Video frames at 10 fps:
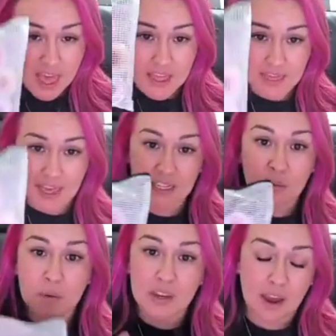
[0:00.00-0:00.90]
that's what
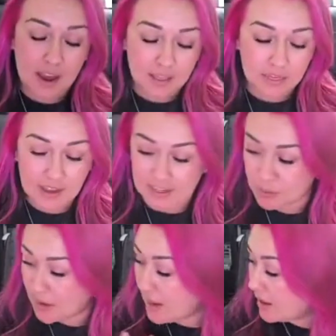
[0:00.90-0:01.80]
we got. That's
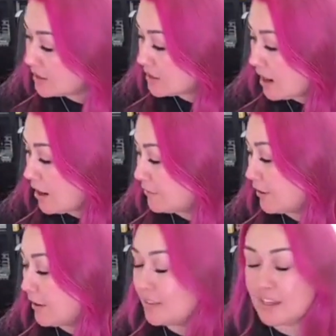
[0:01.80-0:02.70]
what I got to
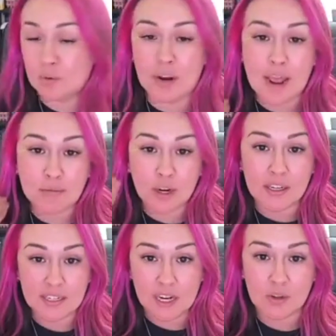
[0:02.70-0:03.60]
offer. That's what I'm
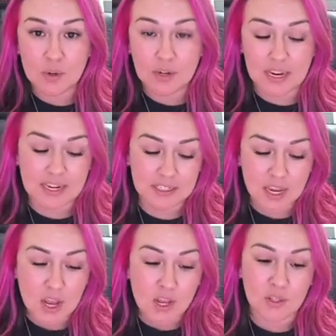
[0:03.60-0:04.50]
trying to tell you guys
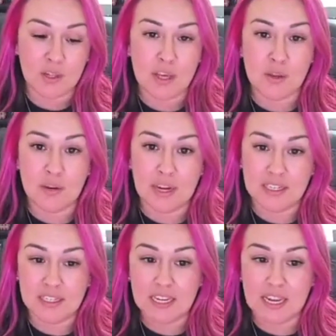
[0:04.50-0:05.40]
so that you
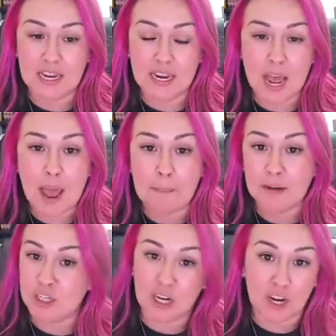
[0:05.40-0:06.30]
guys can um,
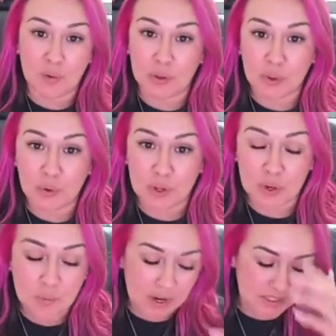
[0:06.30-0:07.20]
share it with who you
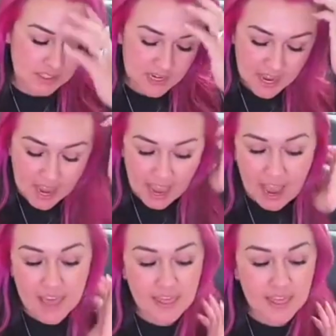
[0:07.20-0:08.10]
want.
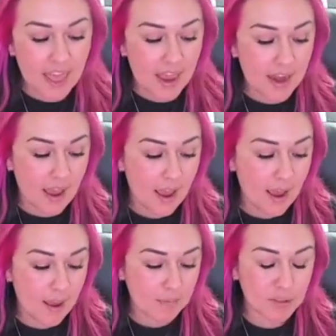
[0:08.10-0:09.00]
And then,
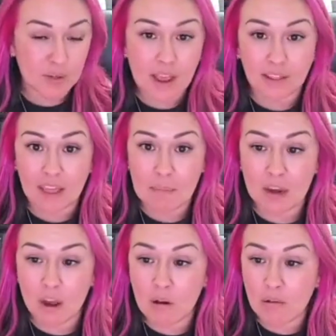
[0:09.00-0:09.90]
um, so yeah, let me
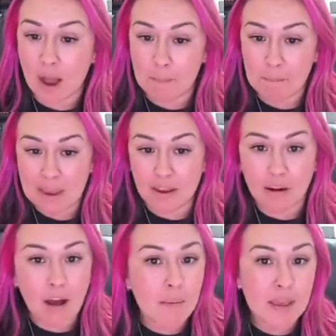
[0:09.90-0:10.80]
know, Com make a
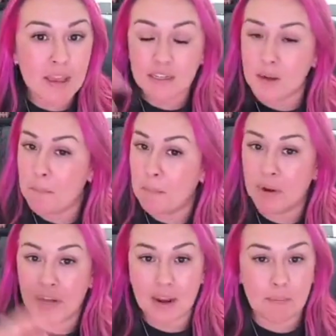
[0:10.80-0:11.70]
comment, put
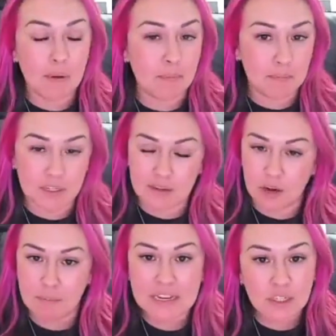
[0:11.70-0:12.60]
it in, um, you know,
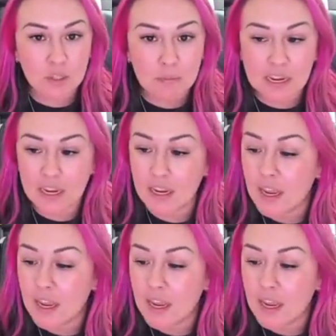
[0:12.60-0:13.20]
message me,